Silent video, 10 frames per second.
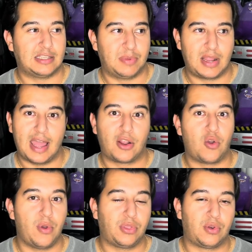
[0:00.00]
been kind of
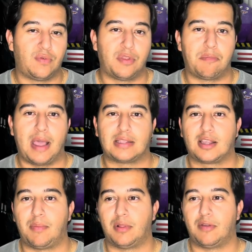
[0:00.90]
going through for the past
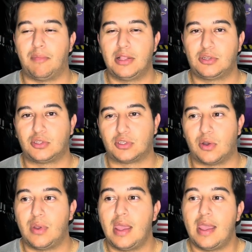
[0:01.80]
couple of months or so.